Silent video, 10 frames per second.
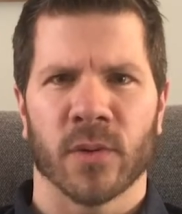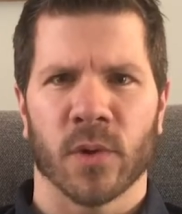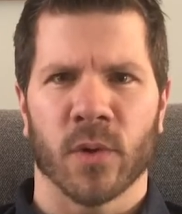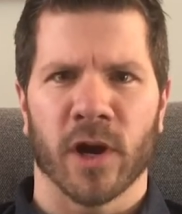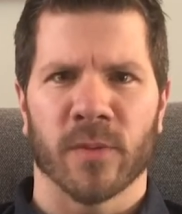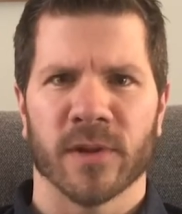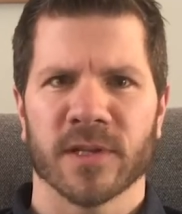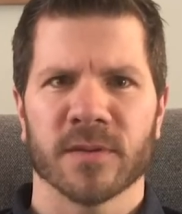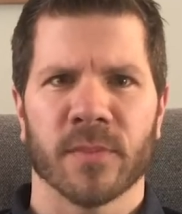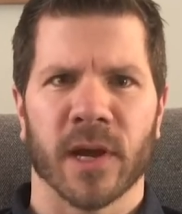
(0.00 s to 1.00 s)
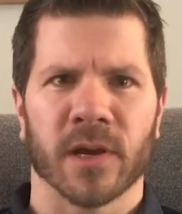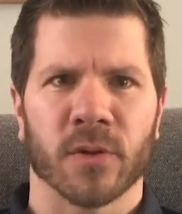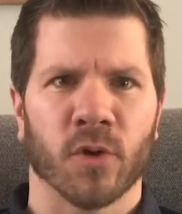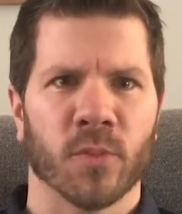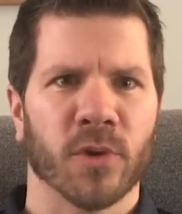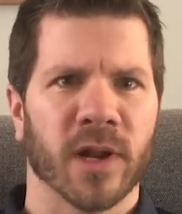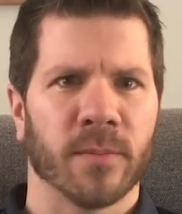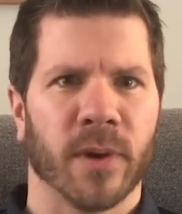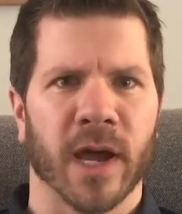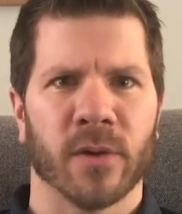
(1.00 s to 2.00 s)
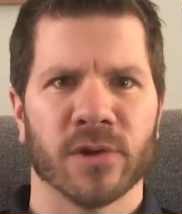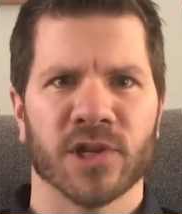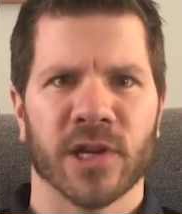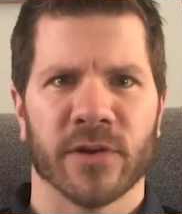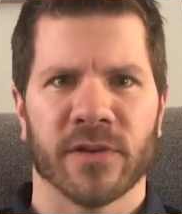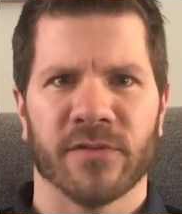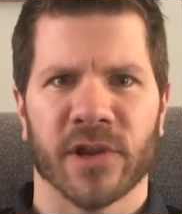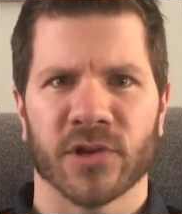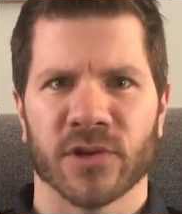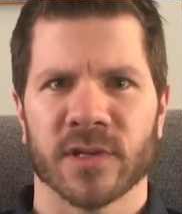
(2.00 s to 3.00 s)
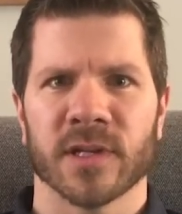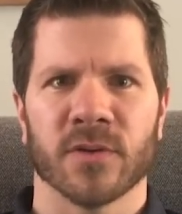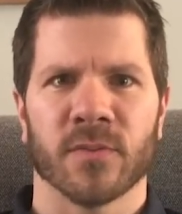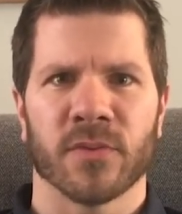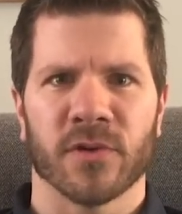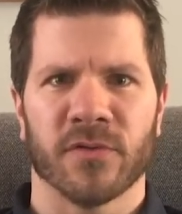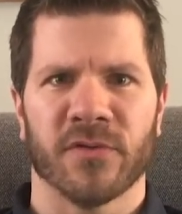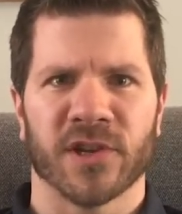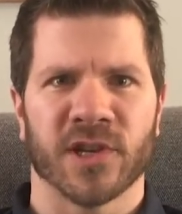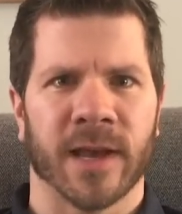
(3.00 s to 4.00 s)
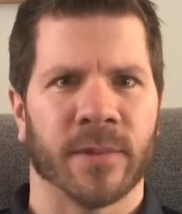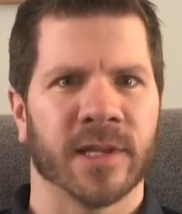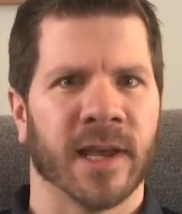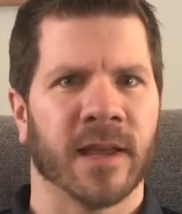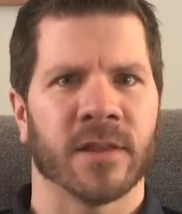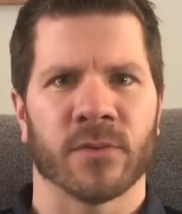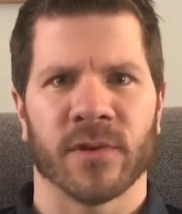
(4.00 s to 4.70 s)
requirements by incorporating bioengineering features to improve fish habitat in the